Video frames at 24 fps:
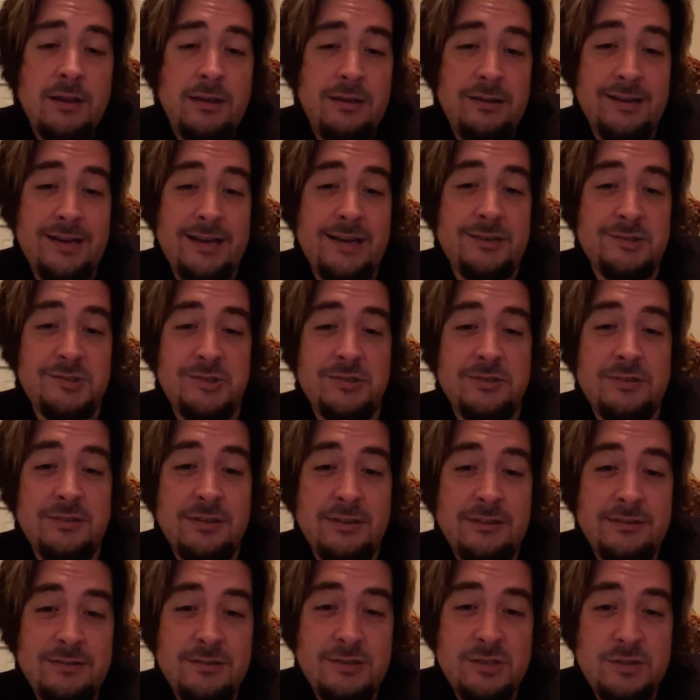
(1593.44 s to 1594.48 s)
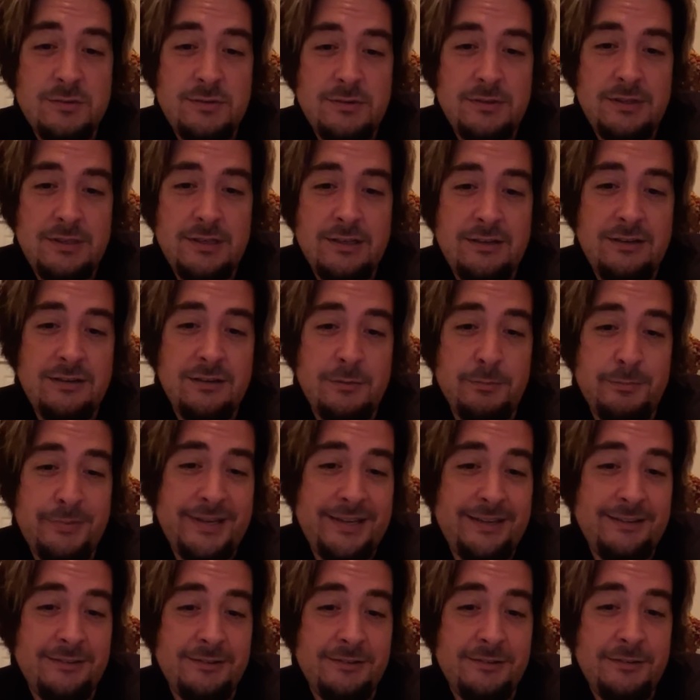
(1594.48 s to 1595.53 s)
He has it and he's getting it
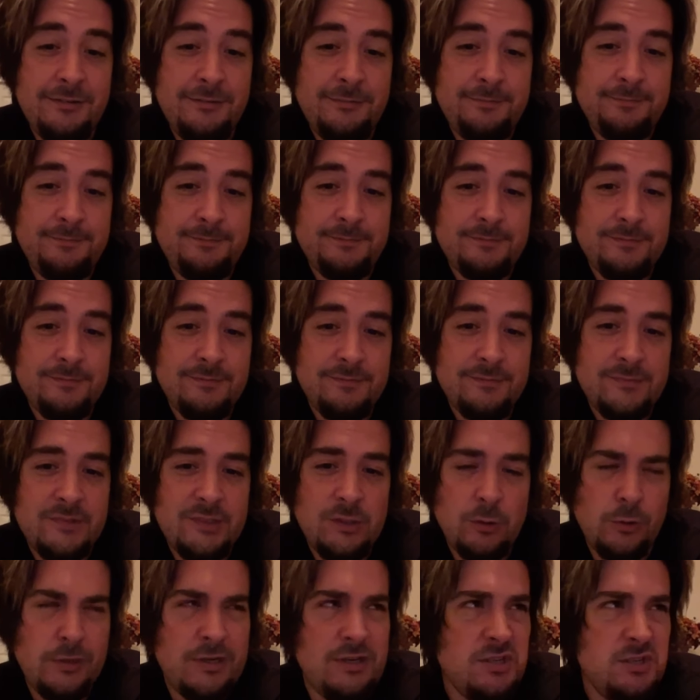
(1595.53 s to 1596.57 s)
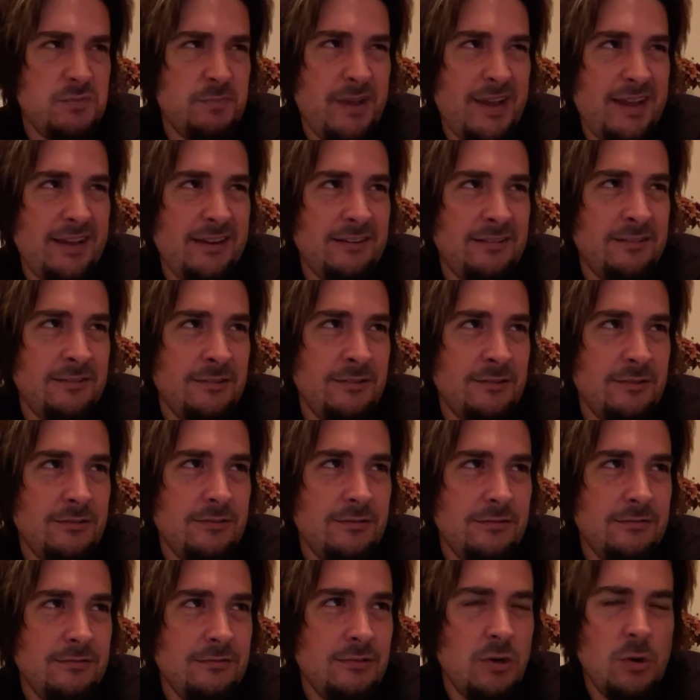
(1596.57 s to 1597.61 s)
painted, or he's painting it,
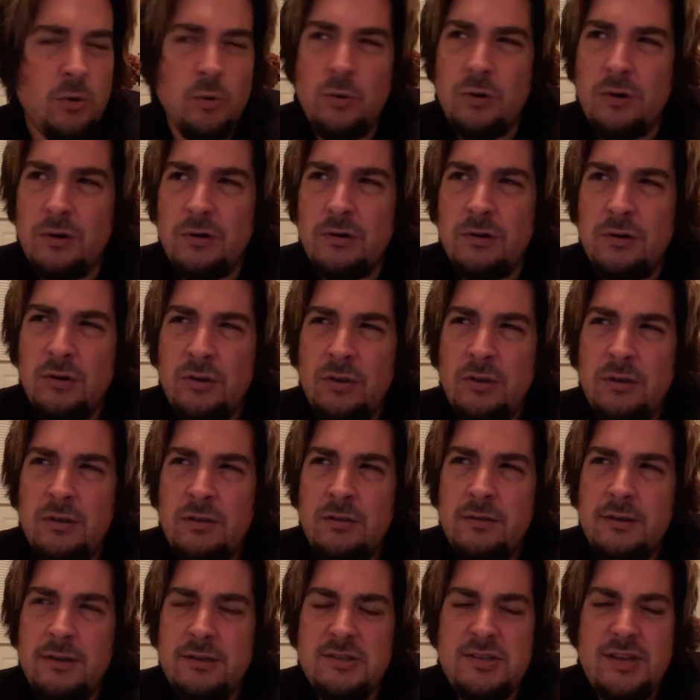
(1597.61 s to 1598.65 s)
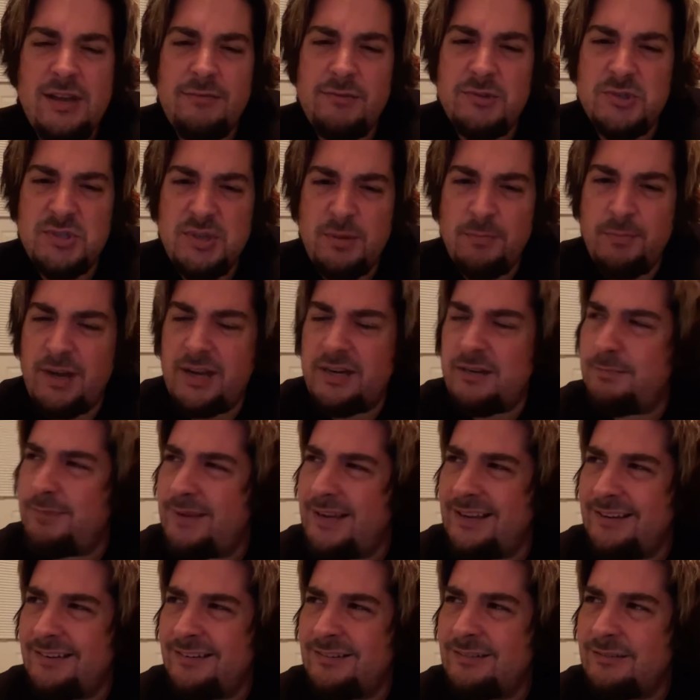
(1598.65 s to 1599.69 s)
or he's having somebody
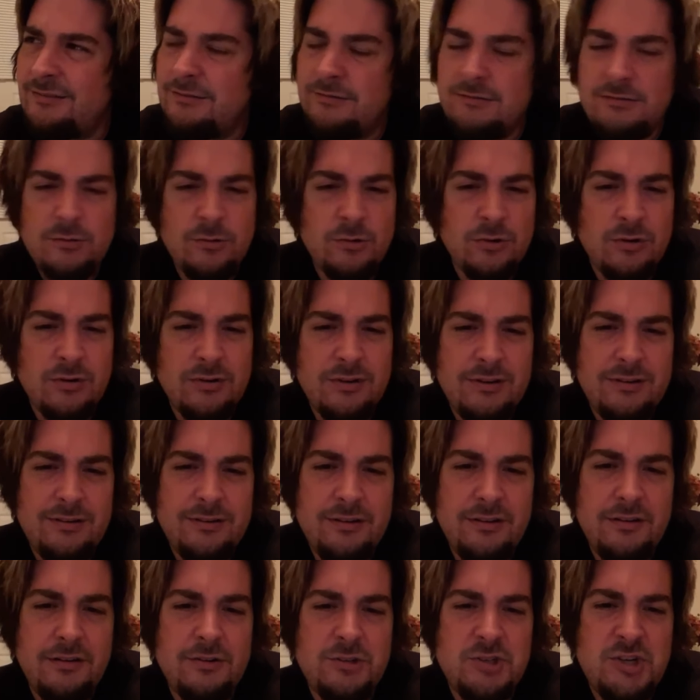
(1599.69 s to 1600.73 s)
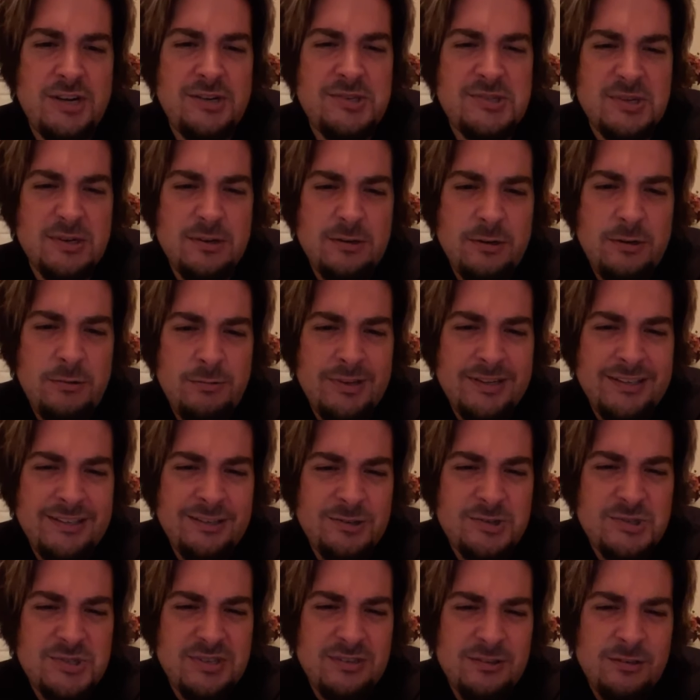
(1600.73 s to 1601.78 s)
paint it or Jason, are you in
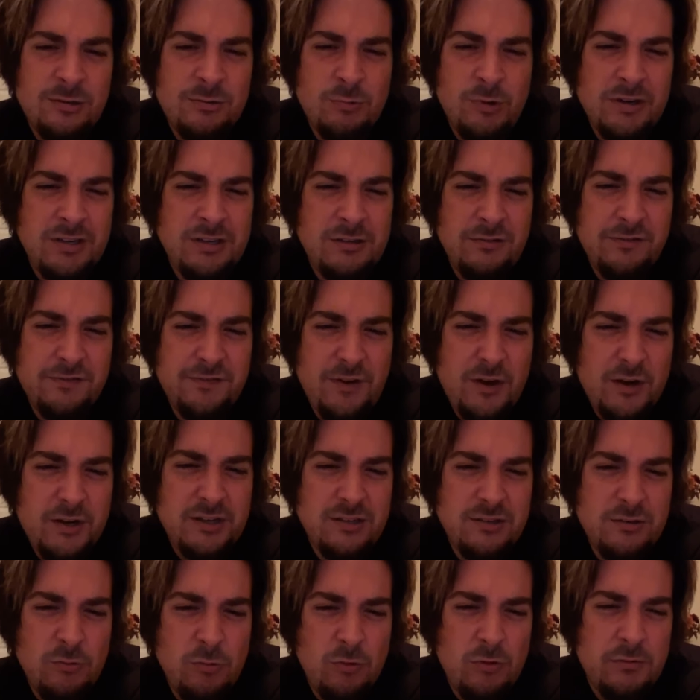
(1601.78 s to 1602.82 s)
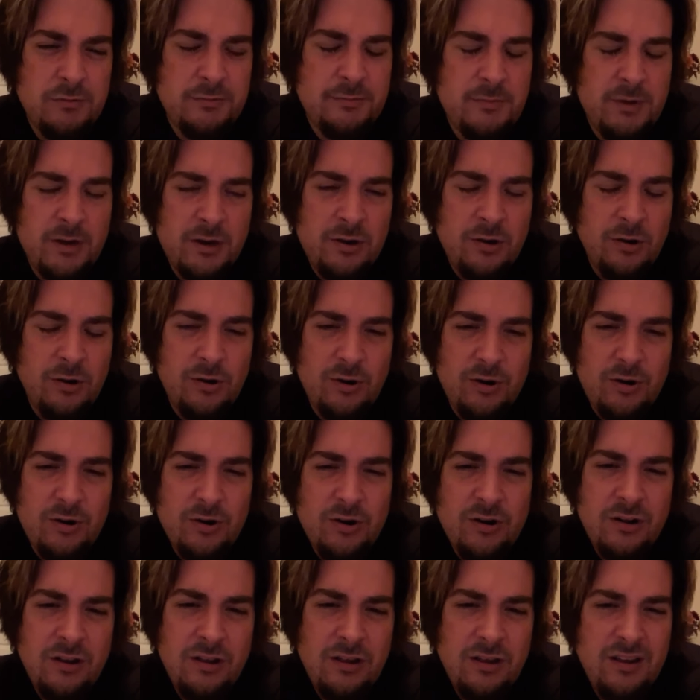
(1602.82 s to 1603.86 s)
here still? What are you fucking doing with my car?